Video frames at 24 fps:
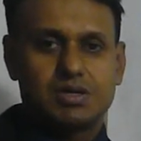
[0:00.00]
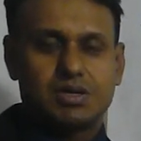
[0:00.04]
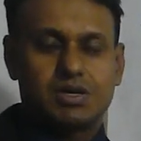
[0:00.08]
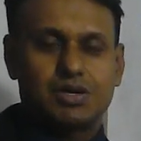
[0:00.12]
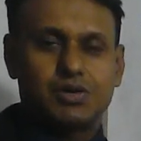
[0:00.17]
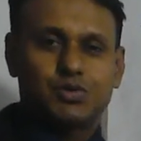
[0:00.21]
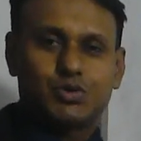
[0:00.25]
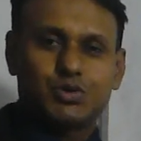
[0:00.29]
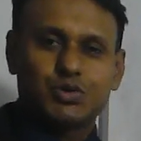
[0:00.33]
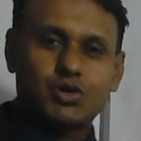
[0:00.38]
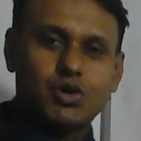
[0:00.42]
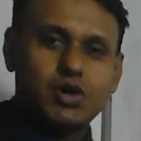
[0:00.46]

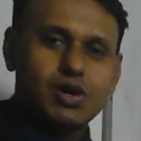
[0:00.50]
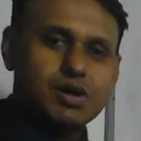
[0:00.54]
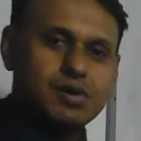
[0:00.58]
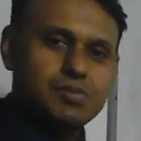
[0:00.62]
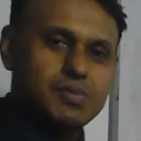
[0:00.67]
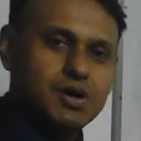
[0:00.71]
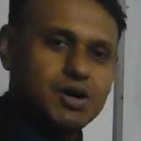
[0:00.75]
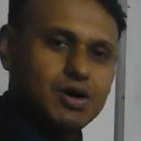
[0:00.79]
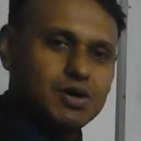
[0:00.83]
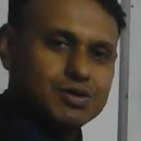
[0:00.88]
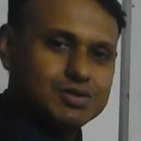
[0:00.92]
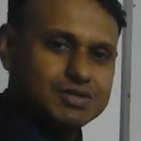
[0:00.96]
If you talk
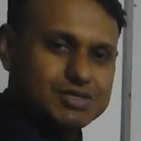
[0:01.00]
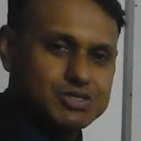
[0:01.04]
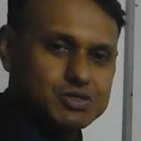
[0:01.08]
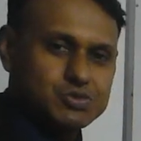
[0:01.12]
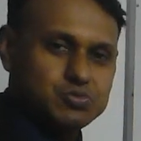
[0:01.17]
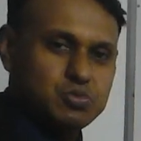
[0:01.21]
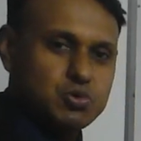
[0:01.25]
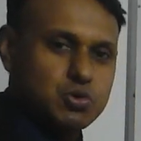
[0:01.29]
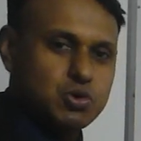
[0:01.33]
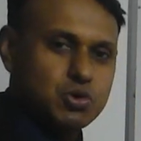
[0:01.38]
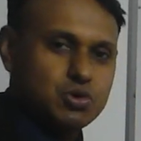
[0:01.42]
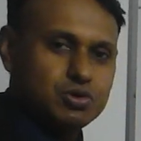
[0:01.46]
about this
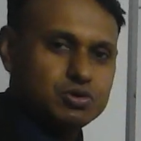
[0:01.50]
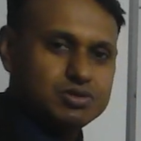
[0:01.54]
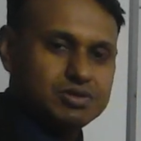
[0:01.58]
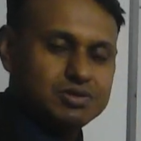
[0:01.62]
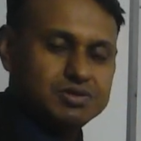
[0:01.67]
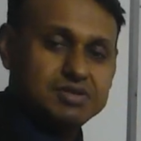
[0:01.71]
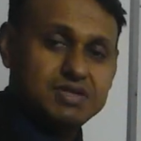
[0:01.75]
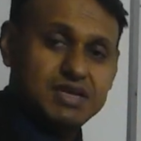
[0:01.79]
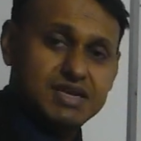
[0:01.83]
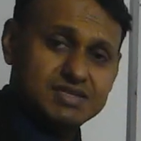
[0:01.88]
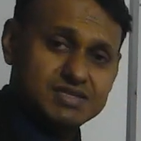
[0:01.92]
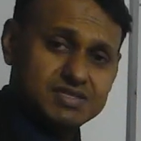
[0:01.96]

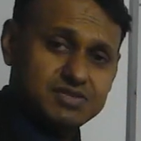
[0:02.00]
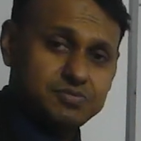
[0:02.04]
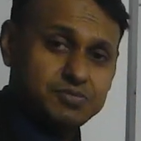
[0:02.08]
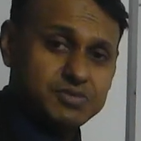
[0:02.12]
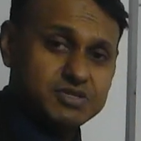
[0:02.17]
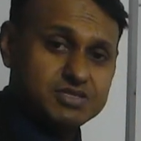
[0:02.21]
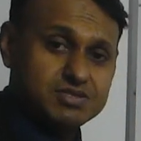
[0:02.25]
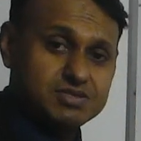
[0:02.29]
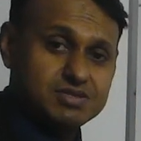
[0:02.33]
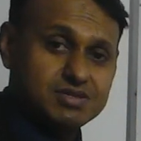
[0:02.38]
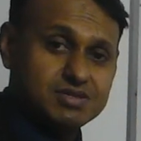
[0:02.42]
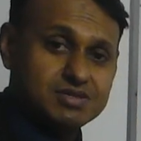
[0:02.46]
board, that is a
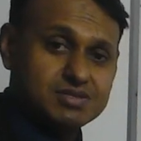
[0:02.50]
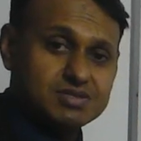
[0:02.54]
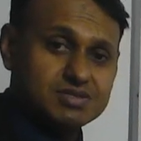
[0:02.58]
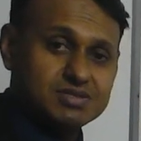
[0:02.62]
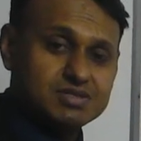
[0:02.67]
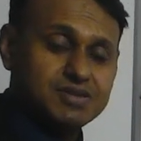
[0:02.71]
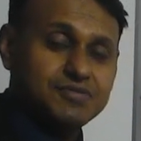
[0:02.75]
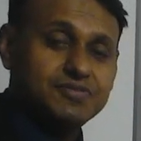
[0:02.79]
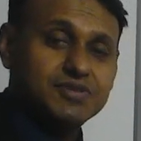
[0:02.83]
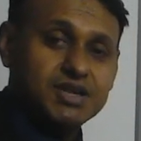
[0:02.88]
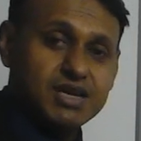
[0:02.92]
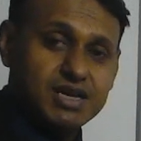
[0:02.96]
business.
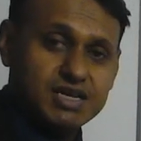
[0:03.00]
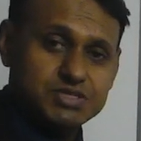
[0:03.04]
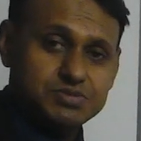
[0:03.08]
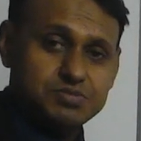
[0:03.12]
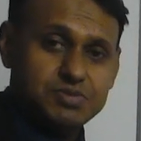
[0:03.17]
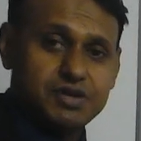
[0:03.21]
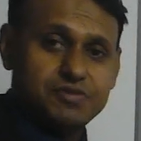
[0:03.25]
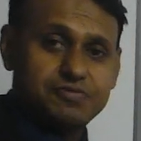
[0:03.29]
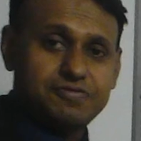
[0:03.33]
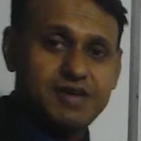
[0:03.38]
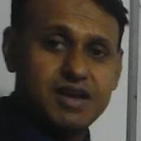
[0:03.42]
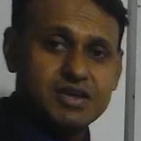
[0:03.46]
Someone has
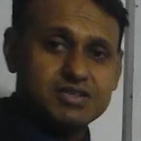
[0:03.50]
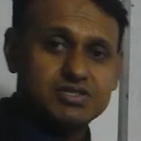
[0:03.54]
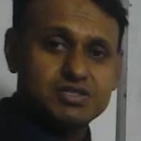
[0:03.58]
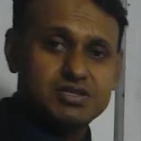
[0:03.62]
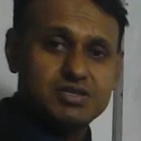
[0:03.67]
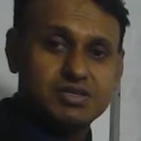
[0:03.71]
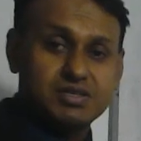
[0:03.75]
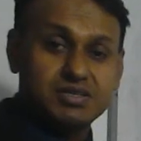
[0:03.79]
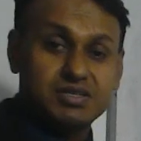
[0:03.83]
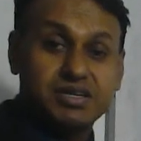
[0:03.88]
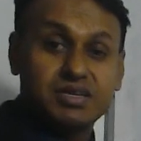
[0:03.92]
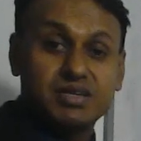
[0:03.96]

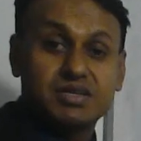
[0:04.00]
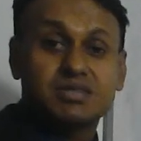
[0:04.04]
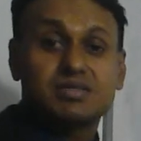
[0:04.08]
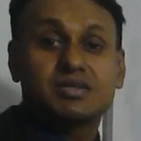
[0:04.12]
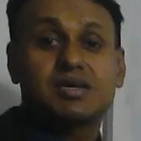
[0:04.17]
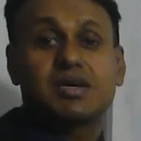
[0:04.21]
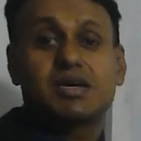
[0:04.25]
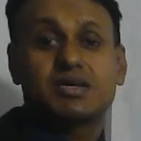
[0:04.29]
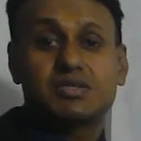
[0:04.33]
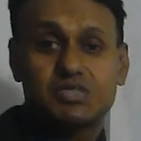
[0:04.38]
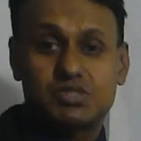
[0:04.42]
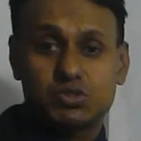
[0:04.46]
manufactured it
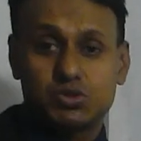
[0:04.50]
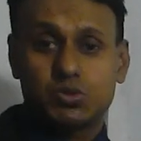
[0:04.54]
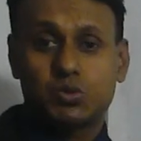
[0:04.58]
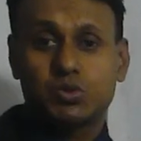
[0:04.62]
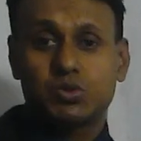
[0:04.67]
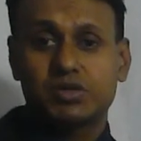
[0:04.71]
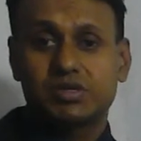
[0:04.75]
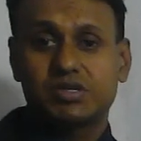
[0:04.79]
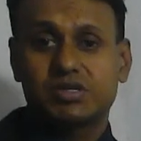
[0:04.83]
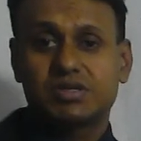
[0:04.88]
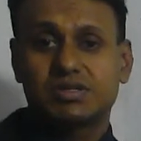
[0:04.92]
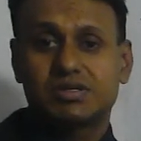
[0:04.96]
and
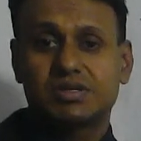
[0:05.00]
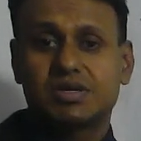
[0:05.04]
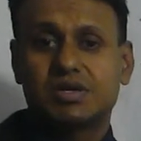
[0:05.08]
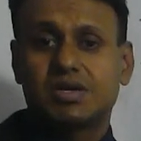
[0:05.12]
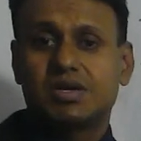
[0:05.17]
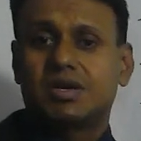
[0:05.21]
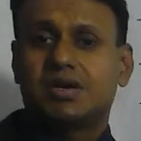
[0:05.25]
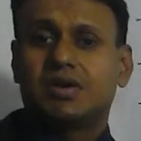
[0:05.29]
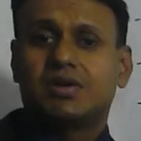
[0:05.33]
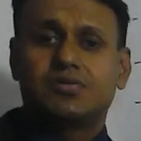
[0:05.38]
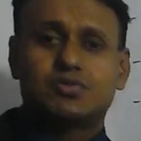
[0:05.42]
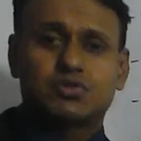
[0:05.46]
sold it. You
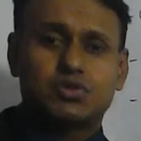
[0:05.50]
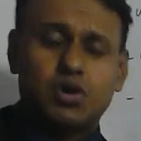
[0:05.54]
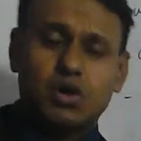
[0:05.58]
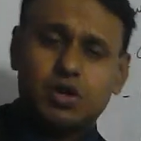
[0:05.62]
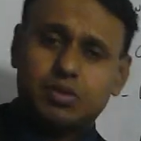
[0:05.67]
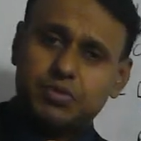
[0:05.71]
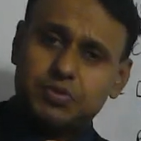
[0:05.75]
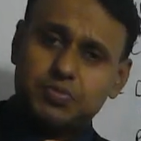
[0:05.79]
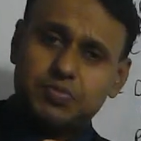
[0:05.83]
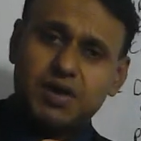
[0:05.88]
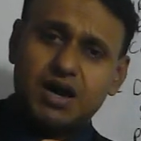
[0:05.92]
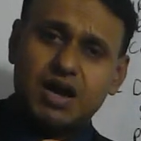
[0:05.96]
talk
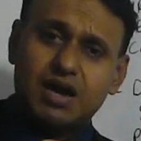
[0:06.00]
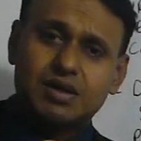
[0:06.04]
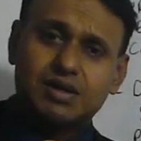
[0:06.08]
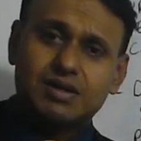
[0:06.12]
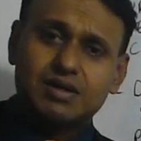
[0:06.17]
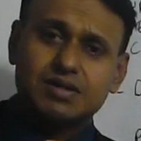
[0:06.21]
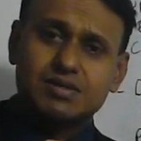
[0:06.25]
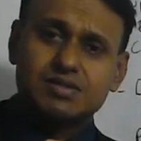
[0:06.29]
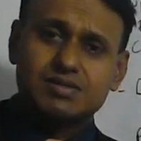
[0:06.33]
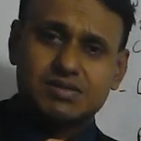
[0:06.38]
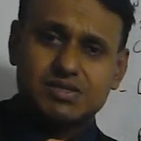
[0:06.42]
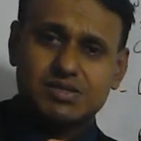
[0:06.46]
about
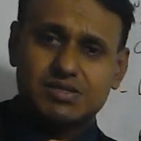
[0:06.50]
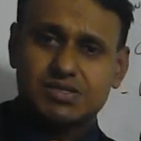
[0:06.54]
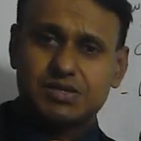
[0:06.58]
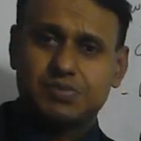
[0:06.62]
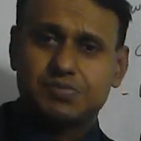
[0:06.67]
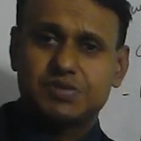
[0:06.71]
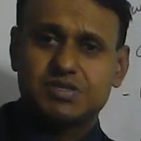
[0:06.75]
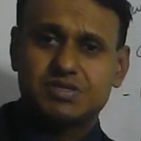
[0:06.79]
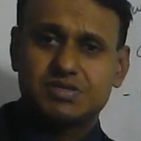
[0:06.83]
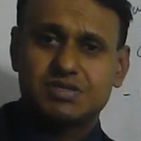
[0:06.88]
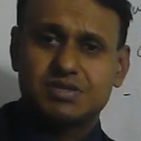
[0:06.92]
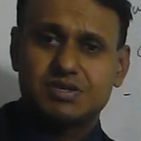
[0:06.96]
markers is a
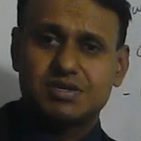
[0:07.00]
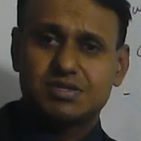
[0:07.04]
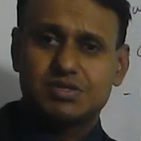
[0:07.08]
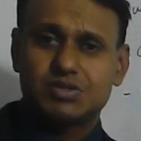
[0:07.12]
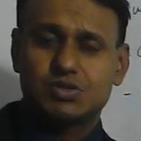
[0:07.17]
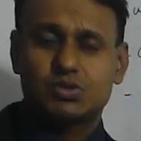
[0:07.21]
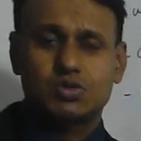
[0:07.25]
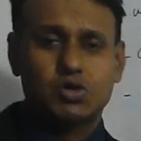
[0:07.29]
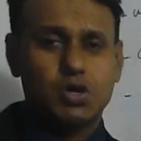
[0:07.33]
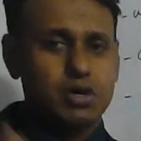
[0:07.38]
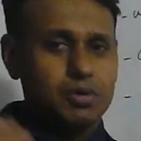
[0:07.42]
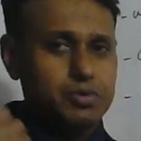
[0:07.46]
business.
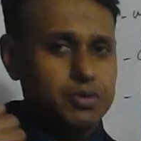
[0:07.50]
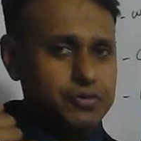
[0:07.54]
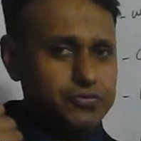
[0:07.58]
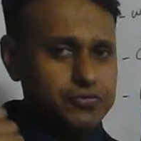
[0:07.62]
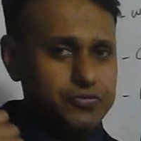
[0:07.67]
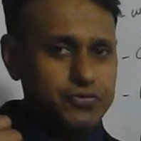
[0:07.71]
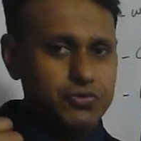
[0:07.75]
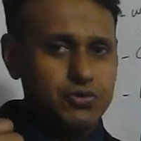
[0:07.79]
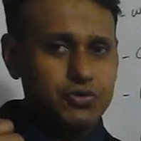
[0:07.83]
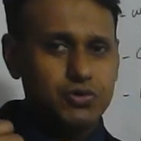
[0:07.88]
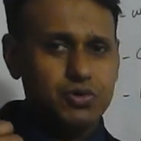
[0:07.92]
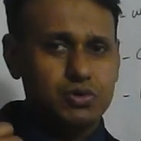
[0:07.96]
You talk about
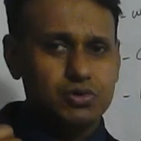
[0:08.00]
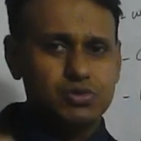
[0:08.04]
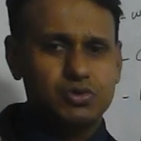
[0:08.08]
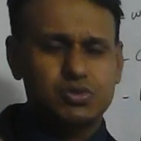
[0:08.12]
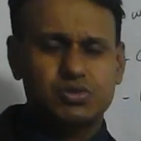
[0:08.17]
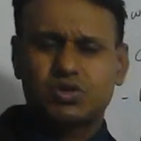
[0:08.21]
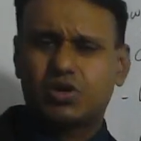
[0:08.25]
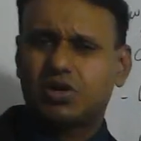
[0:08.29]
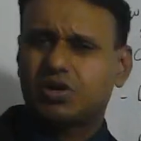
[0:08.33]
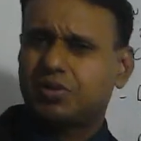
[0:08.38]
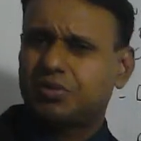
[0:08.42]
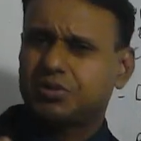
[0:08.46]
phone, you
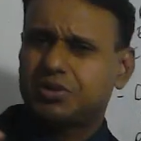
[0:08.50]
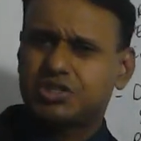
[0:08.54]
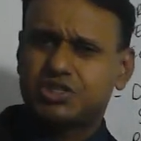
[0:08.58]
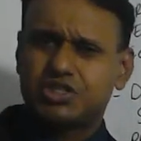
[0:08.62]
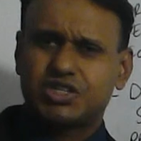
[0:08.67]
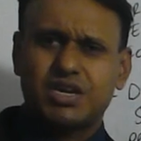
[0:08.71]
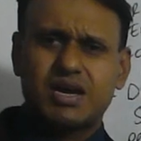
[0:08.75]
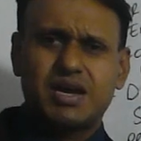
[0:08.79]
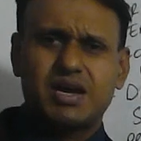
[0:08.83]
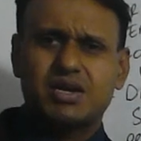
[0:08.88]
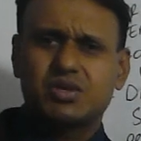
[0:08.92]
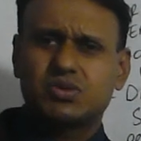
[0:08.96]
talk about
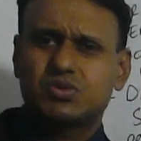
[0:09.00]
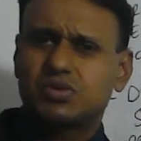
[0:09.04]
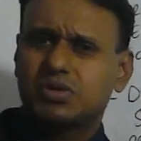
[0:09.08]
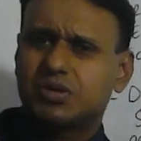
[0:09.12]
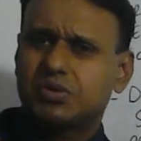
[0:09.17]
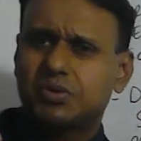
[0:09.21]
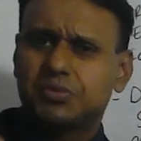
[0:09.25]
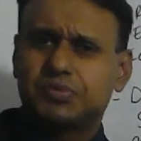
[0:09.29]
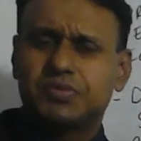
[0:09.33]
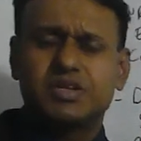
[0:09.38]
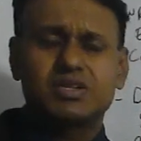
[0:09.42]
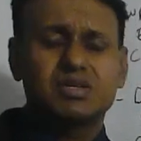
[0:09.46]
chair, you talk
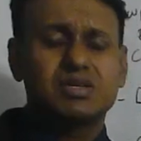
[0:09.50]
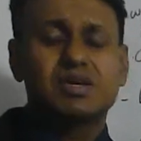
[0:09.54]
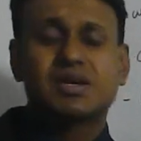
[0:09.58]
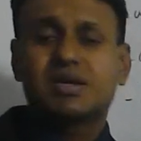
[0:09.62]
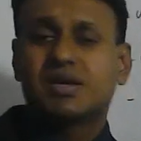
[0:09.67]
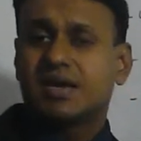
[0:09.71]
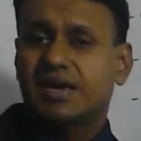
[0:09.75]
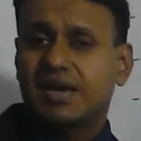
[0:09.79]
about building.